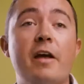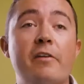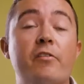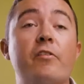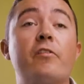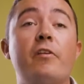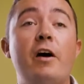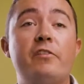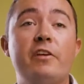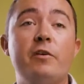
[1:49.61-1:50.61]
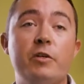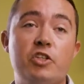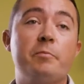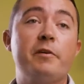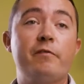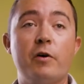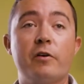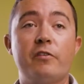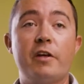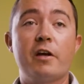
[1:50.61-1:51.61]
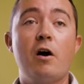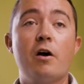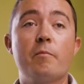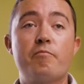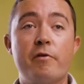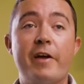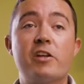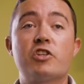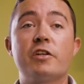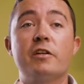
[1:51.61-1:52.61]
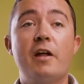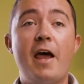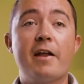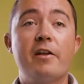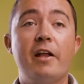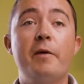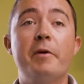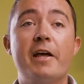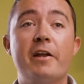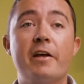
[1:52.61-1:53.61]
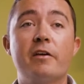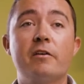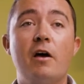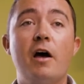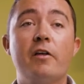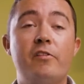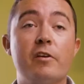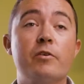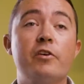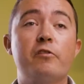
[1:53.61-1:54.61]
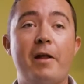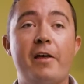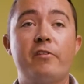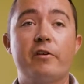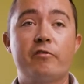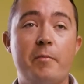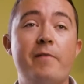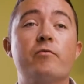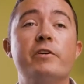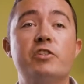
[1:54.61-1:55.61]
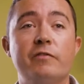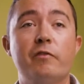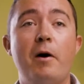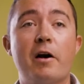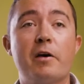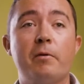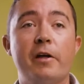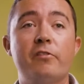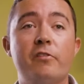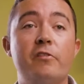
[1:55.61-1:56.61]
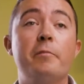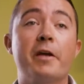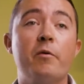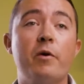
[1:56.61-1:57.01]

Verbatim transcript: As a society, we should be focusing on prevention and eliminating uh, single-use plastics from ever reaching the marketplace to begin